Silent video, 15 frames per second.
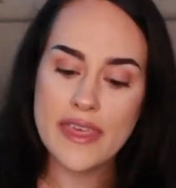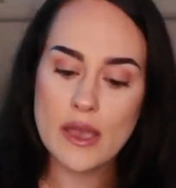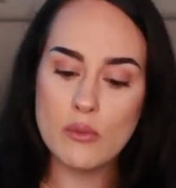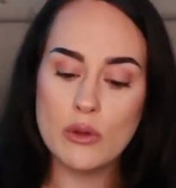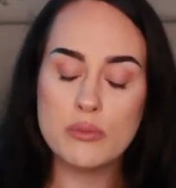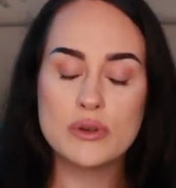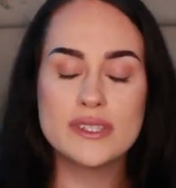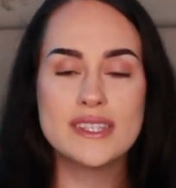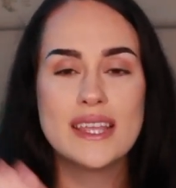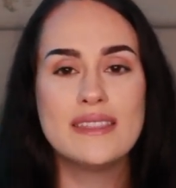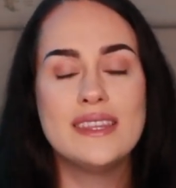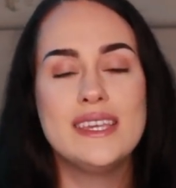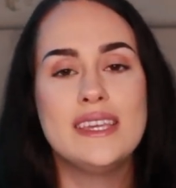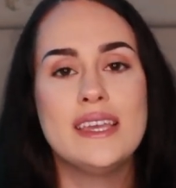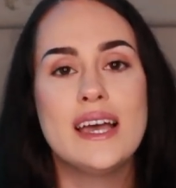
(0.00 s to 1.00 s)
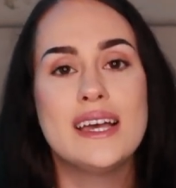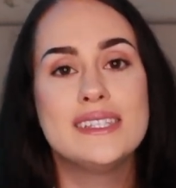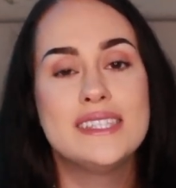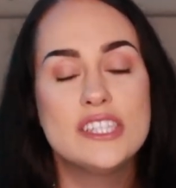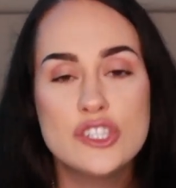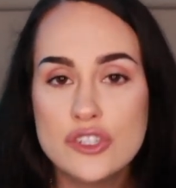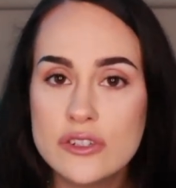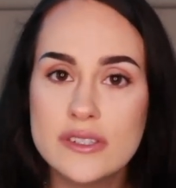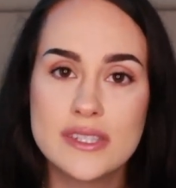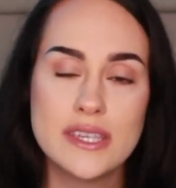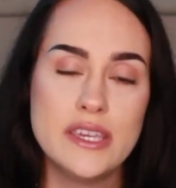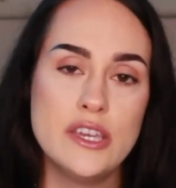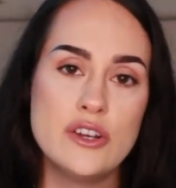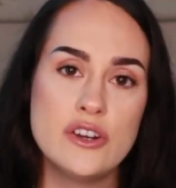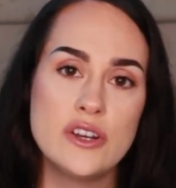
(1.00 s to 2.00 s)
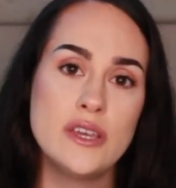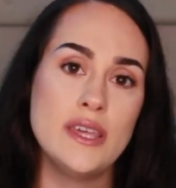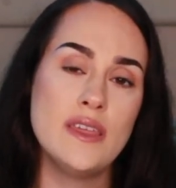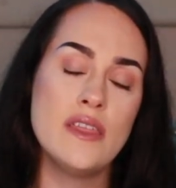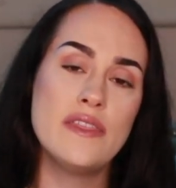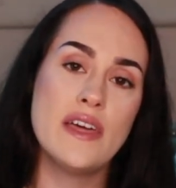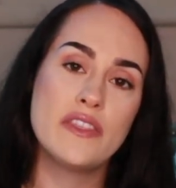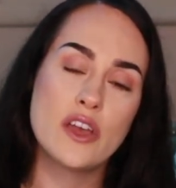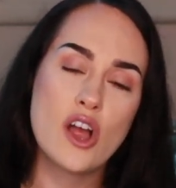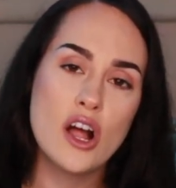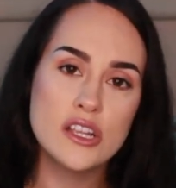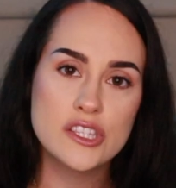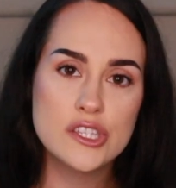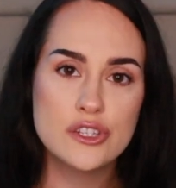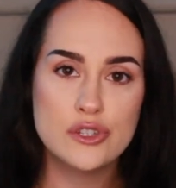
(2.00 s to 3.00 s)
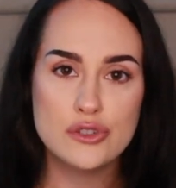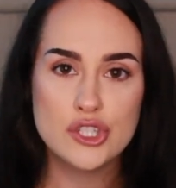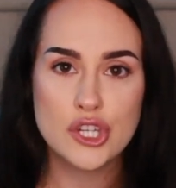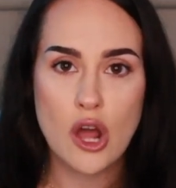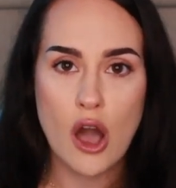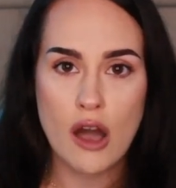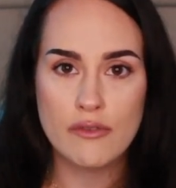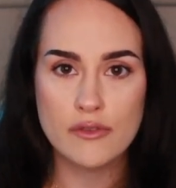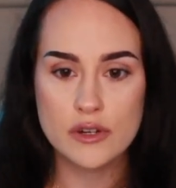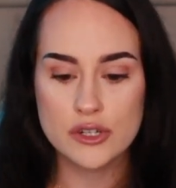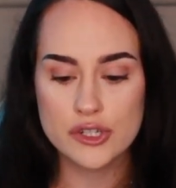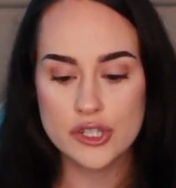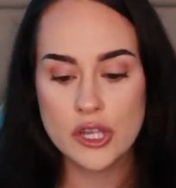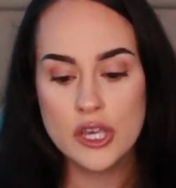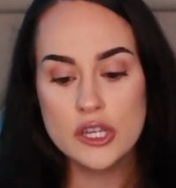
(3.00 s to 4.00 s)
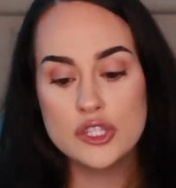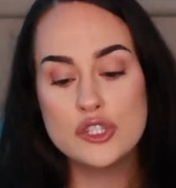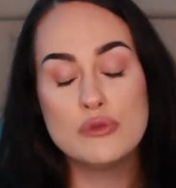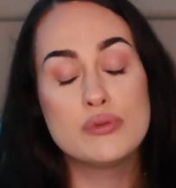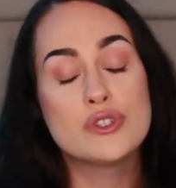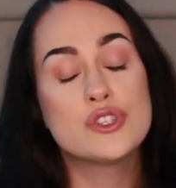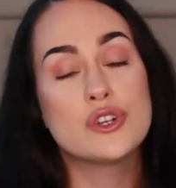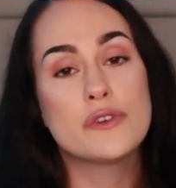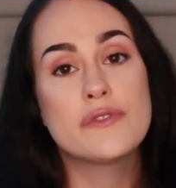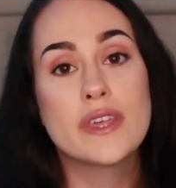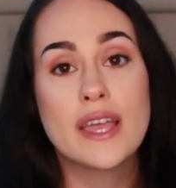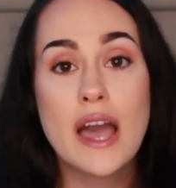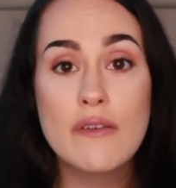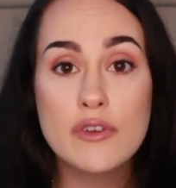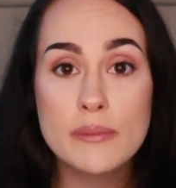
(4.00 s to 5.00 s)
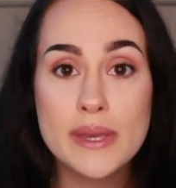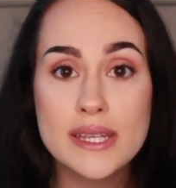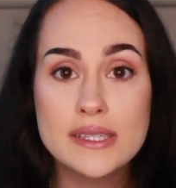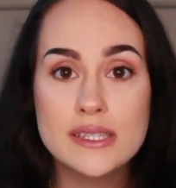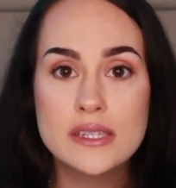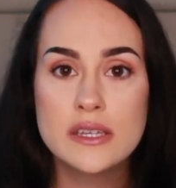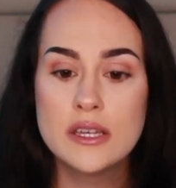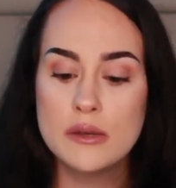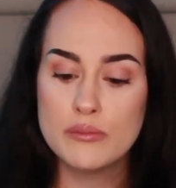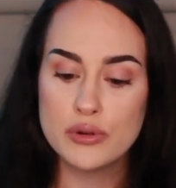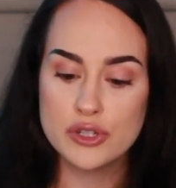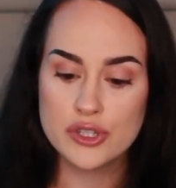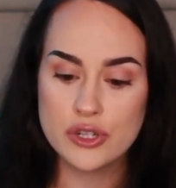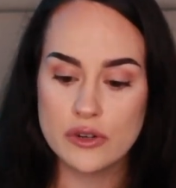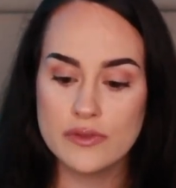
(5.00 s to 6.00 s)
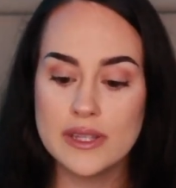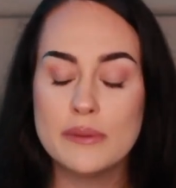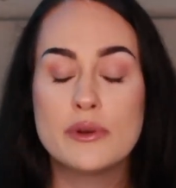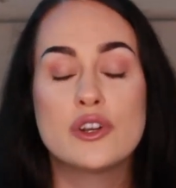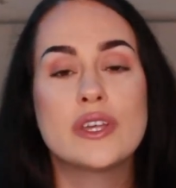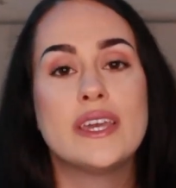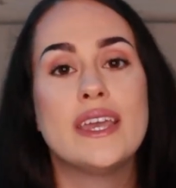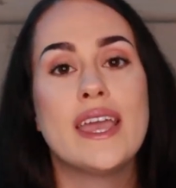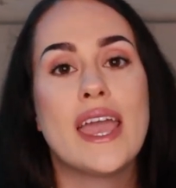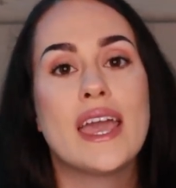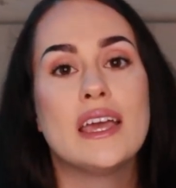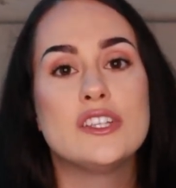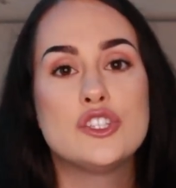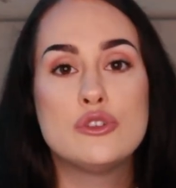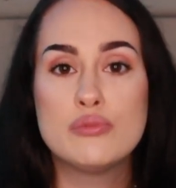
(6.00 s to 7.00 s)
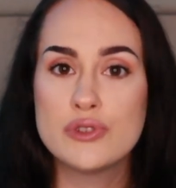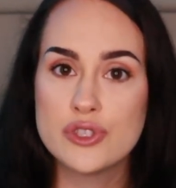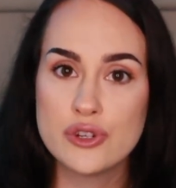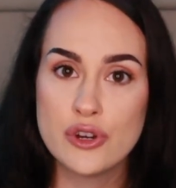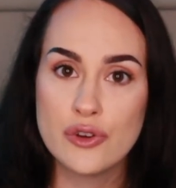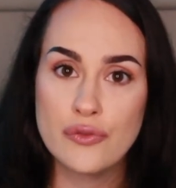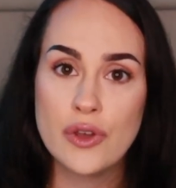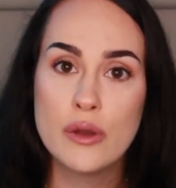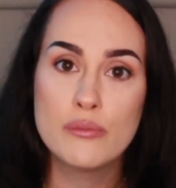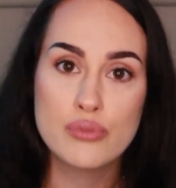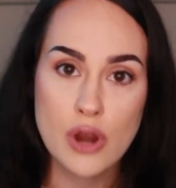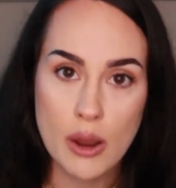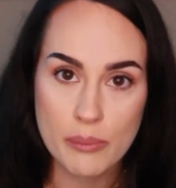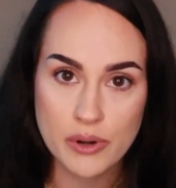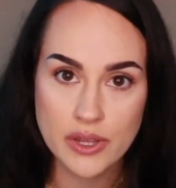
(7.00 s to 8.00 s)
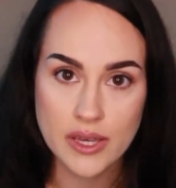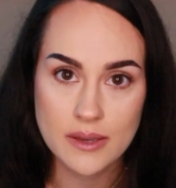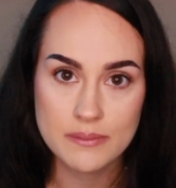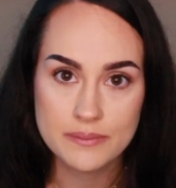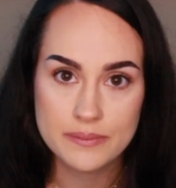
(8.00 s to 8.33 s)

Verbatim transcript: they will present the additional security that the Constitution offers to preserve the government, preserve liberty, and to preserve property.